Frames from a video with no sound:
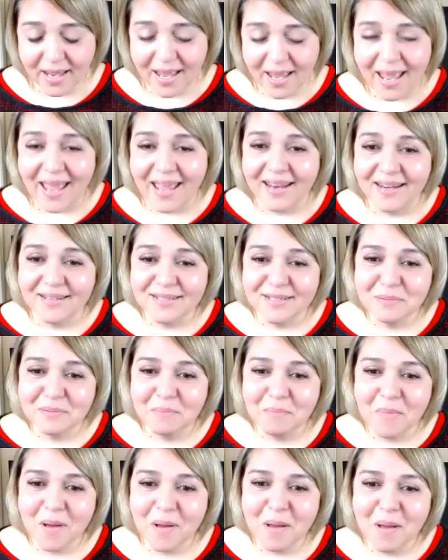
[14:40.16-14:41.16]
And
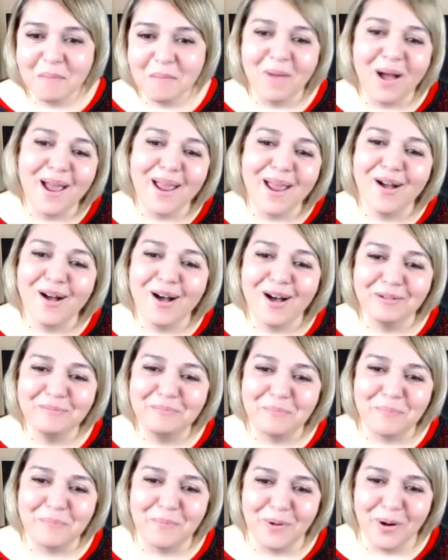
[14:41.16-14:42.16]
my heart
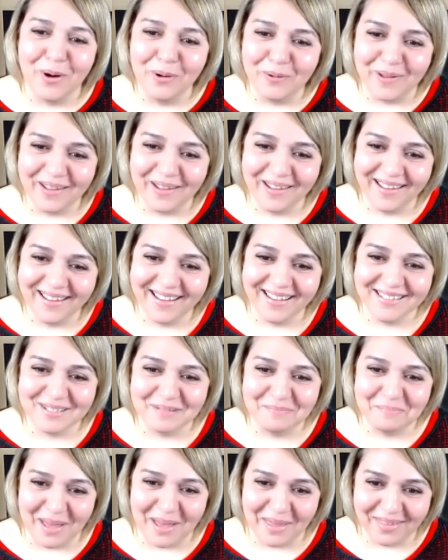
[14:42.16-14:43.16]
broke as
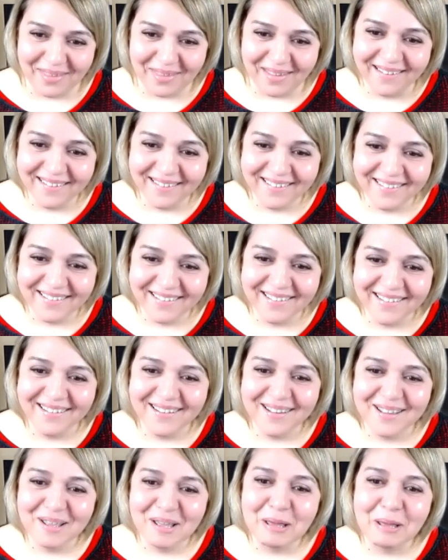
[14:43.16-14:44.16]
a mother
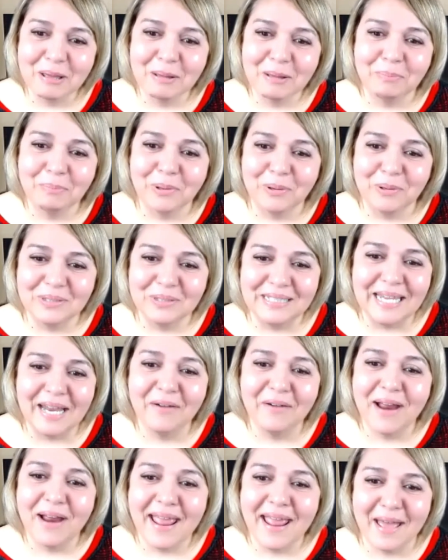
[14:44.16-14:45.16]
because
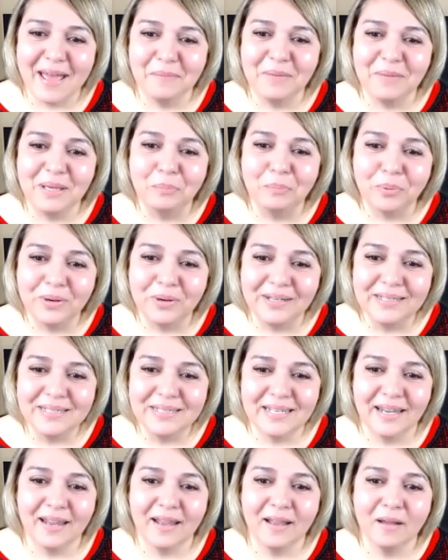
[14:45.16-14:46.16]
here I am
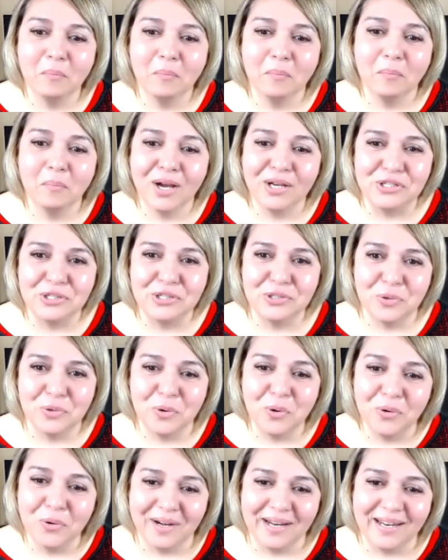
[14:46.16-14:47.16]
imprinting my
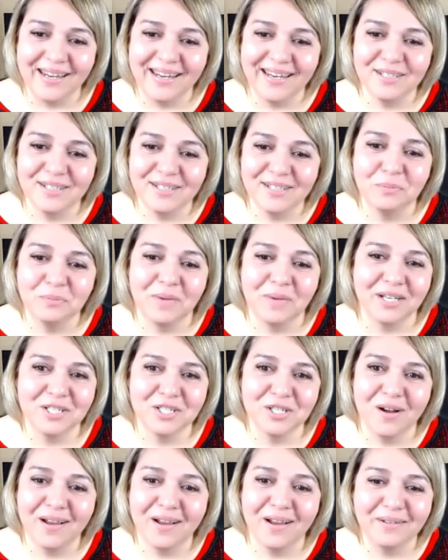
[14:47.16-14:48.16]
story into my
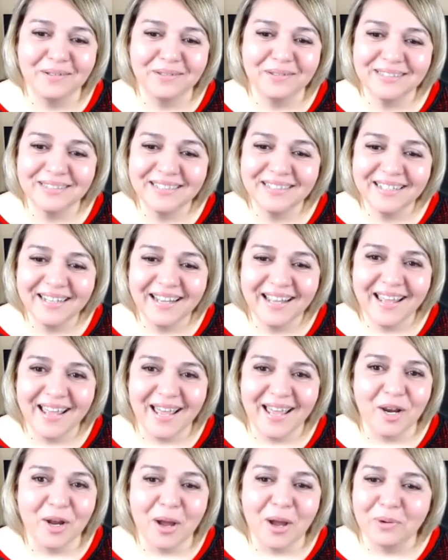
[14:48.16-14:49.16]
child.
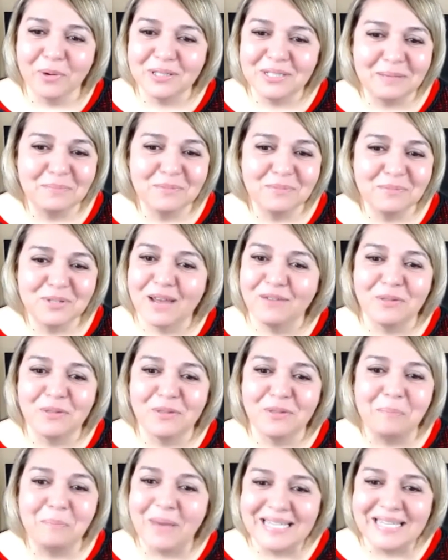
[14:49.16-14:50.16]
And I want him to have the
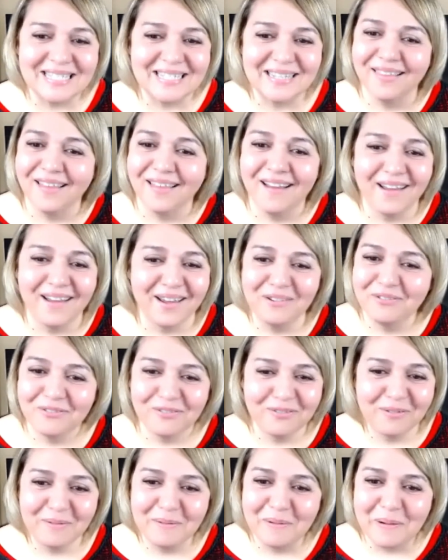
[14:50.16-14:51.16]
best
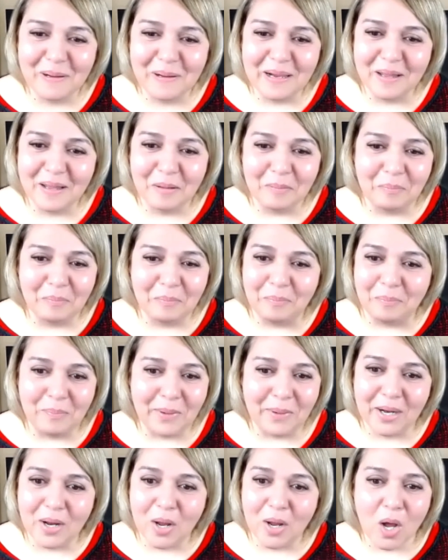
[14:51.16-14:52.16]
life.
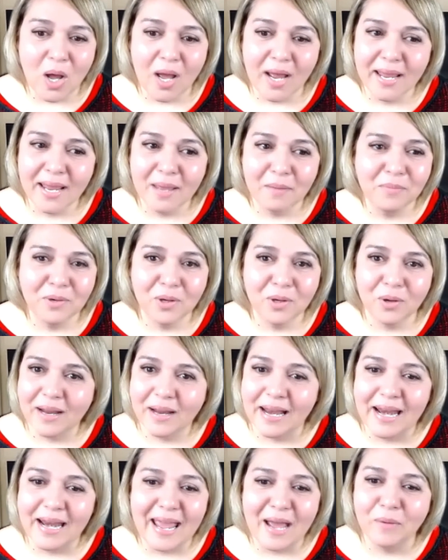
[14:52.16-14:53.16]
but I am not
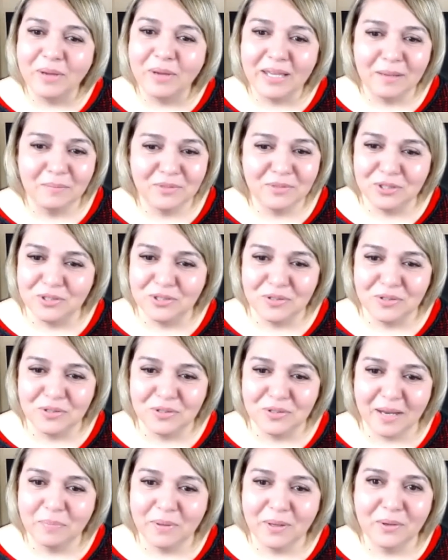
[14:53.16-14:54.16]
allowing him to
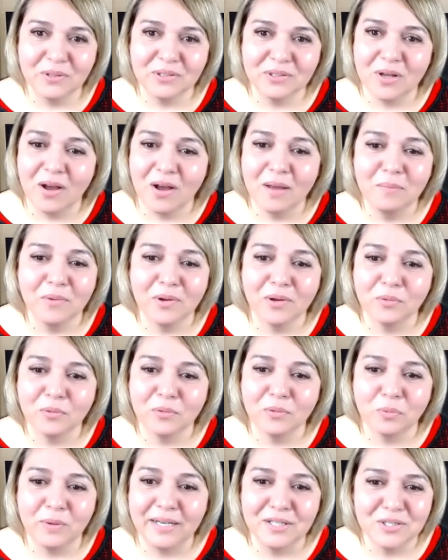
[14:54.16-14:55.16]
do that because I'm not
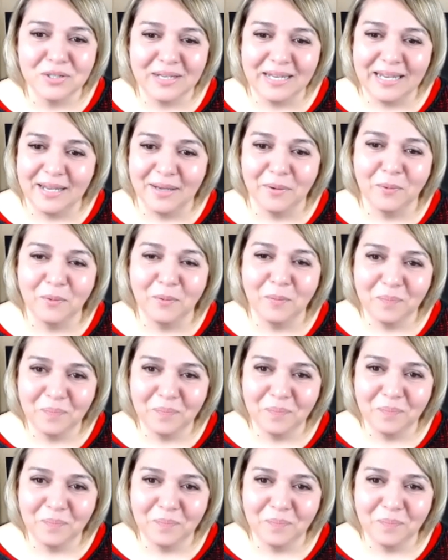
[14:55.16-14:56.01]
willing to heal.